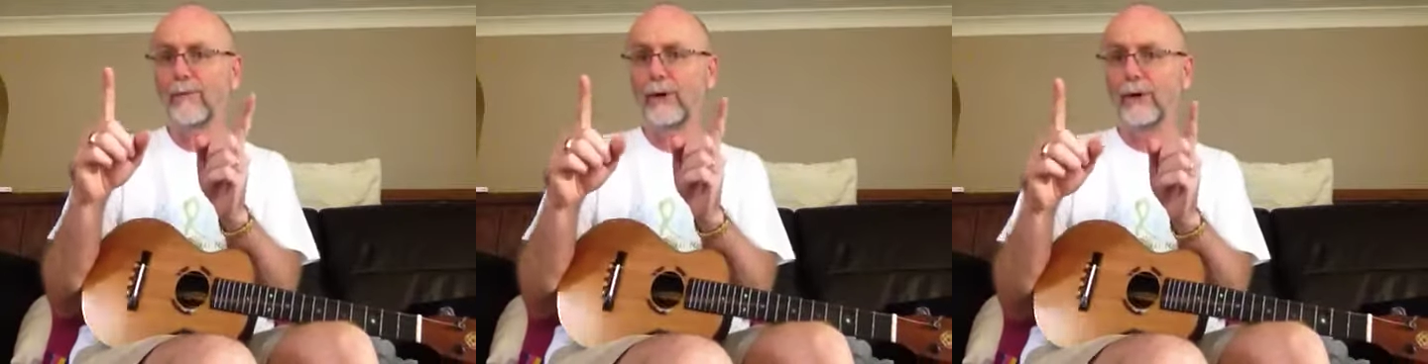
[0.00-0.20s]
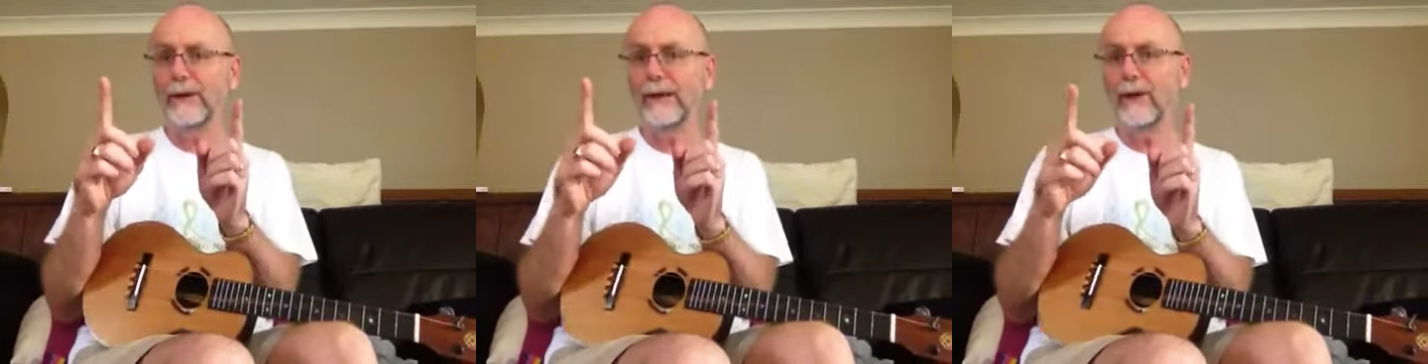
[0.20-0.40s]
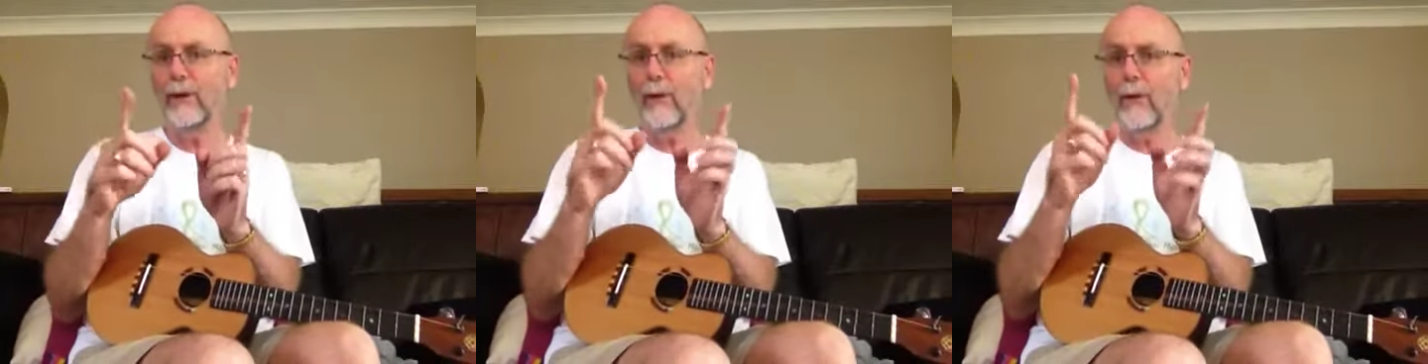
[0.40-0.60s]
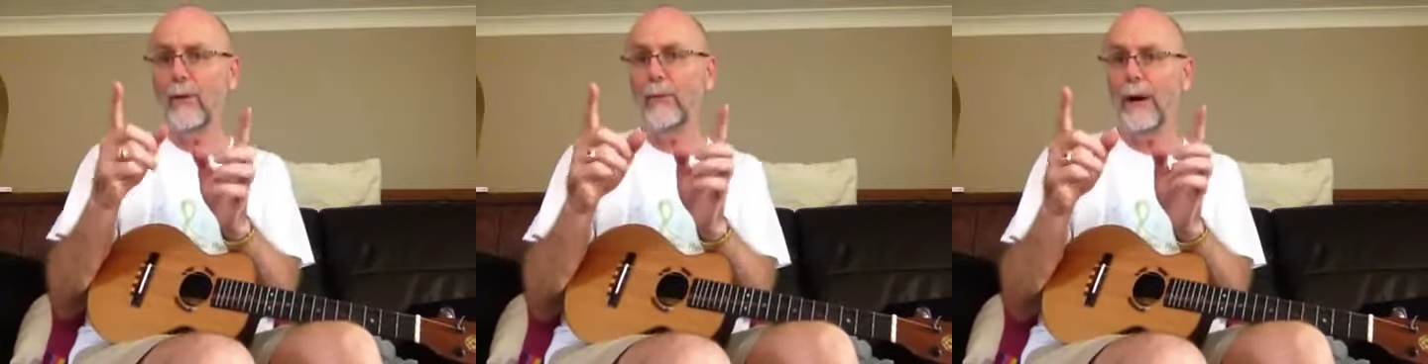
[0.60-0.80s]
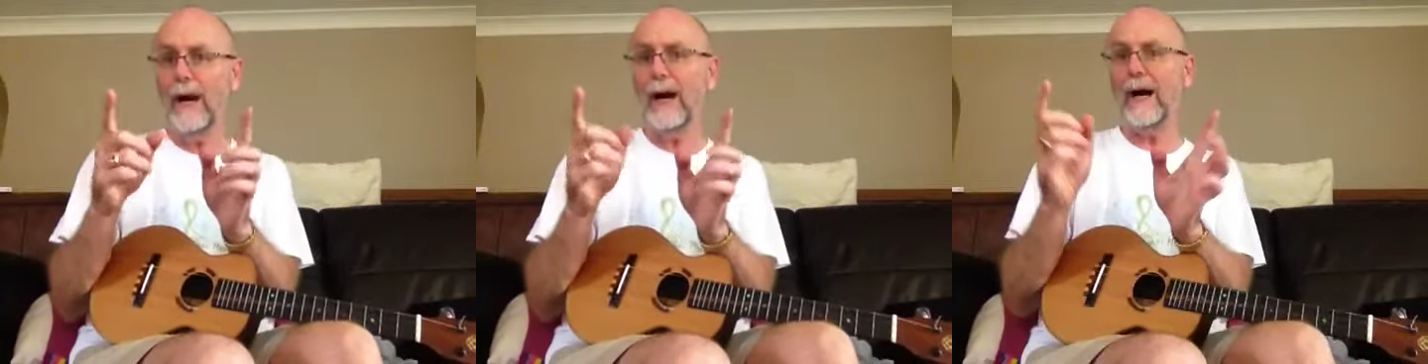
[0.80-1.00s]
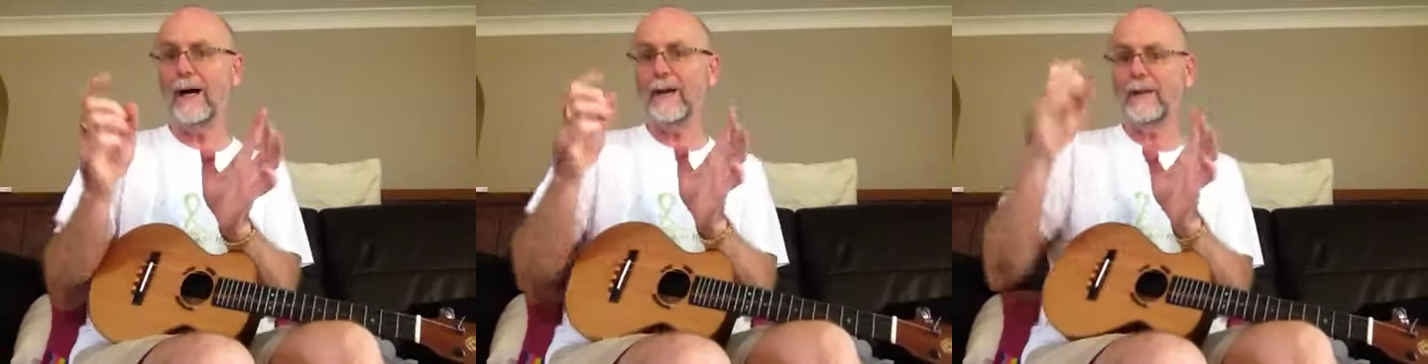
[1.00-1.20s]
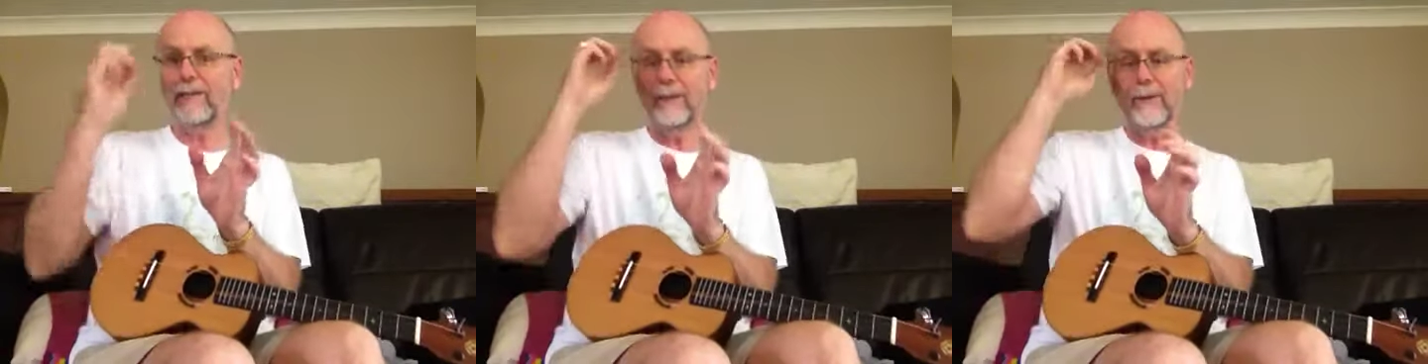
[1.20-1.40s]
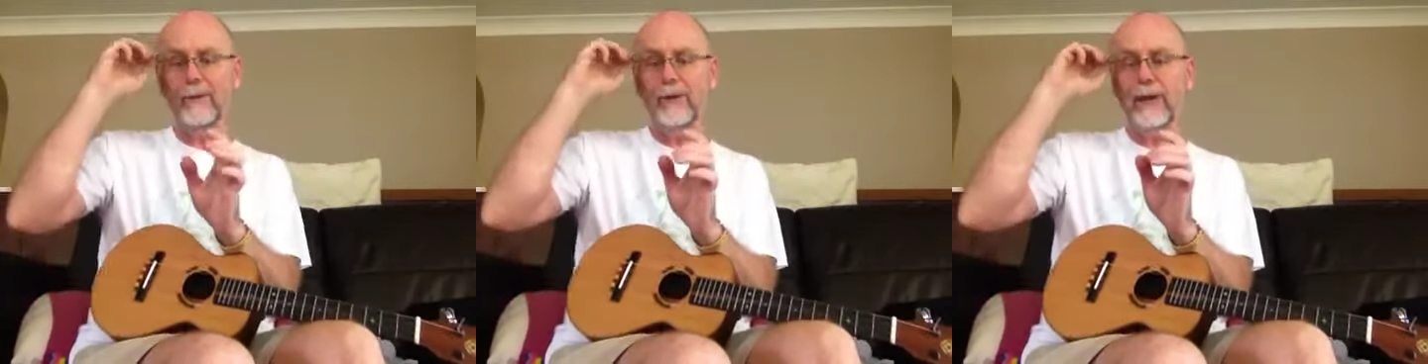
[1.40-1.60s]
music or a bar.
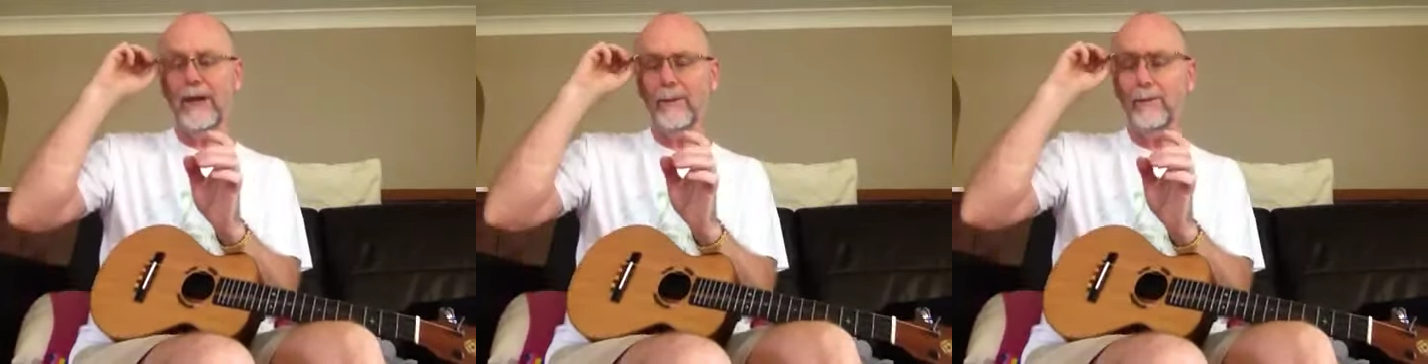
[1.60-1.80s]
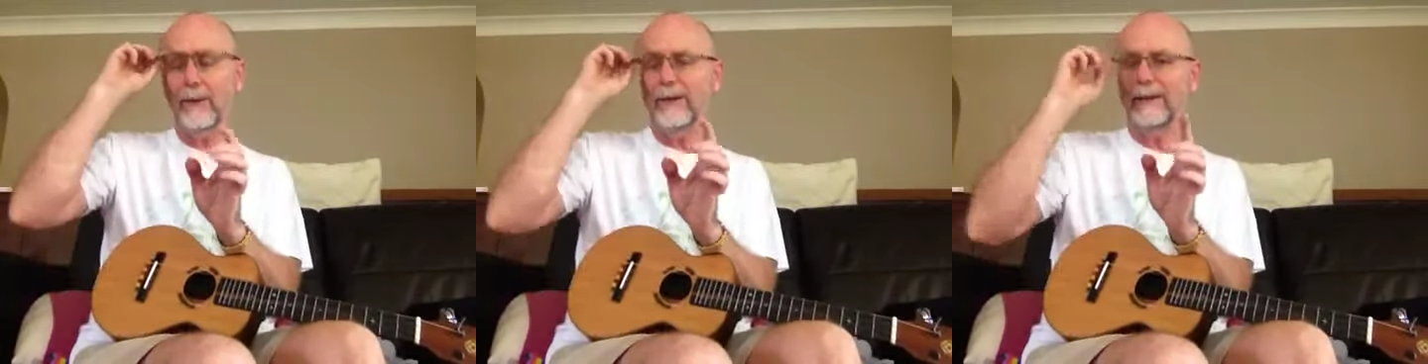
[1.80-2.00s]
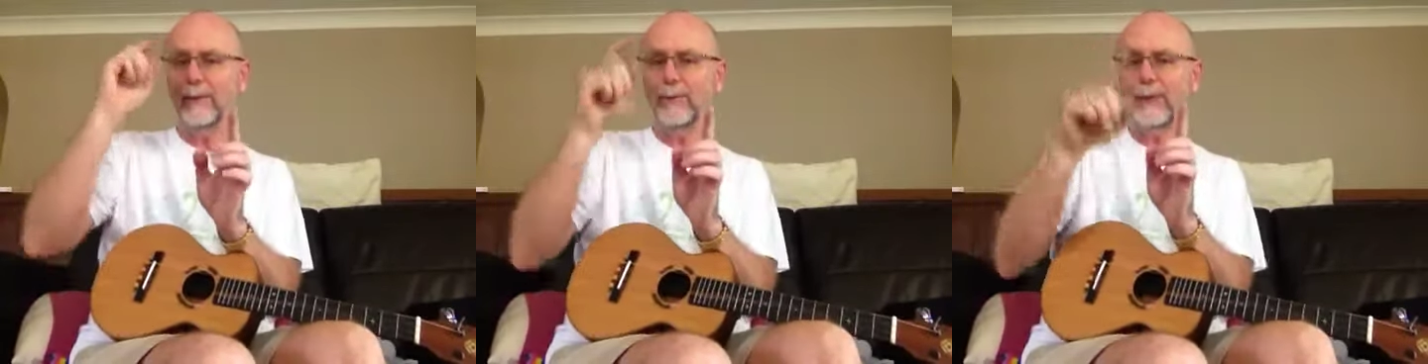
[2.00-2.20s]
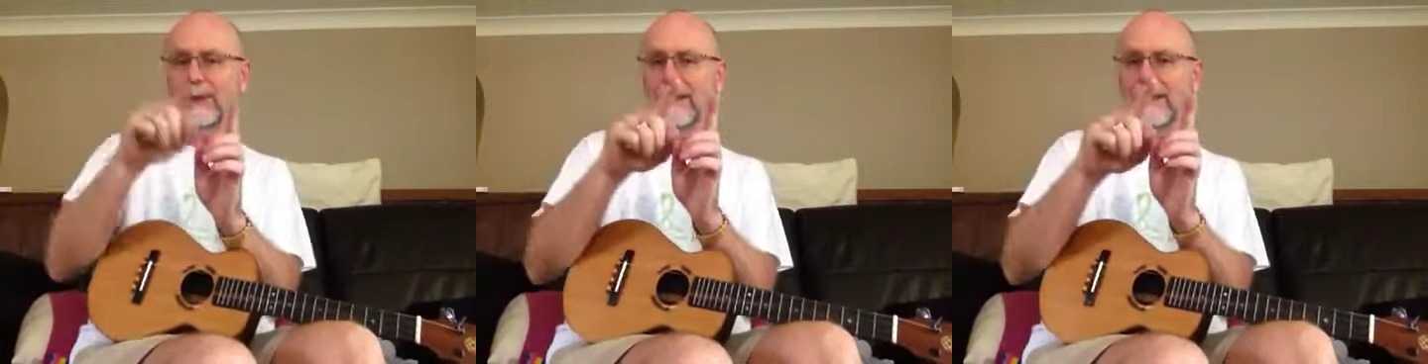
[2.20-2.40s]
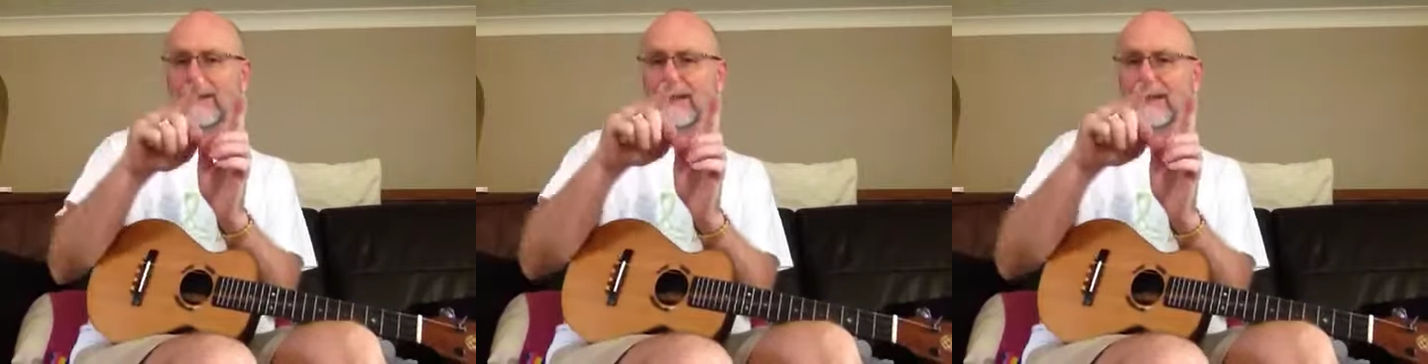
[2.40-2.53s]
If you look at a piece of music